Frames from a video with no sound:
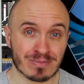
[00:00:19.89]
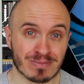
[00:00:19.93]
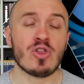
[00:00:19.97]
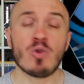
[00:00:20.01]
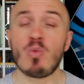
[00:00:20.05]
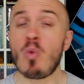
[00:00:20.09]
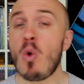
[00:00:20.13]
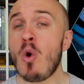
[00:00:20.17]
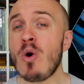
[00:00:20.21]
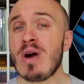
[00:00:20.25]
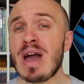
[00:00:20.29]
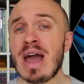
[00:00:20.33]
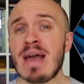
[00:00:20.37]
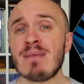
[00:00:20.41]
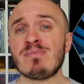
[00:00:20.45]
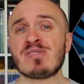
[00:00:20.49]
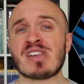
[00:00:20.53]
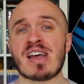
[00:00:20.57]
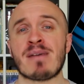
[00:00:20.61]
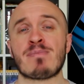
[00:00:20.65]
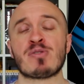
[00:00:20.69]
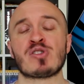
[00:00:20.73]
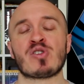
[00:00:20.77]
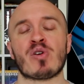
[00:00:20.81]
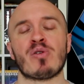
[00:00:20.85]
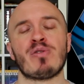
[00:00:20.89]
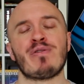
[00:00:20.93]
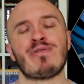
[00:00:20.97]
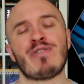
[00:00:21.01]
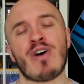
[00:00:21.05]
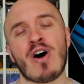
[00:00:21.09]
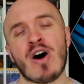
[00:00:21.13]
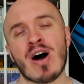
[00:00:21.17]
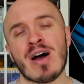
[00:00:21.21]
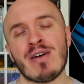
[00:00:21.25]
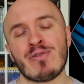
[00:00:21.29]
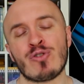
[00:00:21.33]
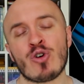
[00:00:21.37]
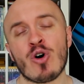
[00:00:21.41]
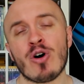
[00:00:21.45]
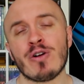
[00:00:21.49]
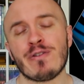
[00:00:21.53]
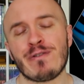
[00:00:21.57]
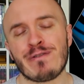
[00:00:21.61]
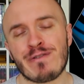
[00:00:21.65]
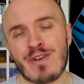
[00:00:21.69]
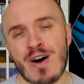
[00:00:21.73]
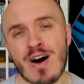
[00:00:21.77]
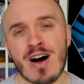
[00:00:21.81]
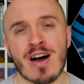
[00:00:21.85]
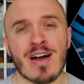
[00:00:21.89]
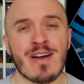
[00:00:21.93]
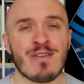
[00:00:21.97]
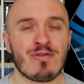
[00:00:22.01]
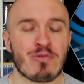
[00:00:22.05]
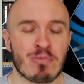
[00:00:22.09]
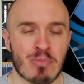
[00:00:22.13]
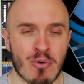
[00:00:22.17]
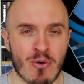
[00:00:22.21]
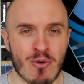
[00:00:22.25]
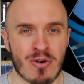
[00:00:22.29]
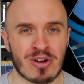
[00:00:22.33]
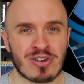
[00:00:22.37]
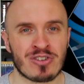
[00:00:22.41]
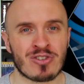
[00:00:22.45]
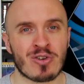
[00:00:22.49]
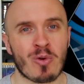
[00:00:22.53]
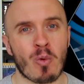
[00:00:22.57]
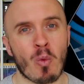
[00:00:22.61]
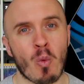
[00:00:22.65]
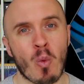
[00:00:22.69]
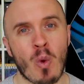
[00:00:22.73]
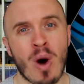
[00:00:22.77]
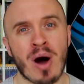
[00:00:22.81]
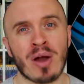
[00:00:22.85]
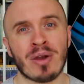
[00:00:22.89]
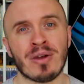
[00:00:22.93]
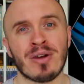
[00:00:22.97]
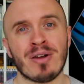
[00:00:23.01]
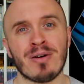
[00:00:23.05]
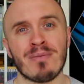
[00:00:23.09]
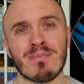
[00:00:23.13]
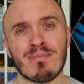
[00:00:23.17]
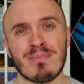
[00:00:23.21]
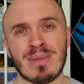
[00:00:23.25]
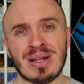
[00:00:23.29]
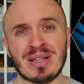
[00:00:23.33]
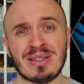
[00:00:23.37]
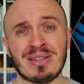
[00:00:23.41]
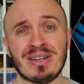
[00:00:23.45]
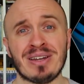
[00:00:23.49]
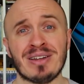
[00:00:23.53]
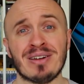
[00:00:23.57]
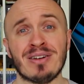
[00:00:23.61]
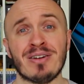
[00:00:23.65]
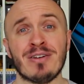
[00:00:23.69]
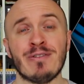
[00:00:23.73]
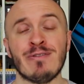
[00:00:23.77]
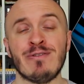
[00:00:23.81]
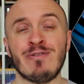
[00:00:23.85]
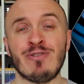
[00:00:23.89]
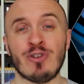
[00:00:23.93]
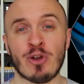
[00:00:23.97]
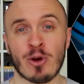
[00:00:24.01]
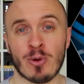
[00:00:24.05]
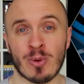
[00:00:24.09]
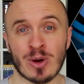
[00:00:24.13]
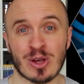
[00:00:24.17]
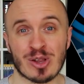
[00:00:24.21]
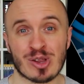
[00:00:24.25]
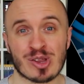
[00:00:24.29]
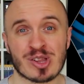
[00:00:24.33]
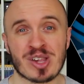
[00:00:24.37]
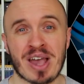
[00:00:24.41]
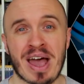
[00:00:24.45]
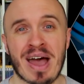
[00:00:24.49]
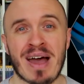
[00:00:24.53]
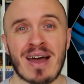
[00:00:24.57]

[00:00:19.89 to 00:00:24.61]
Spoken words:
The War Games Episode 5 got 5.1 million viewers,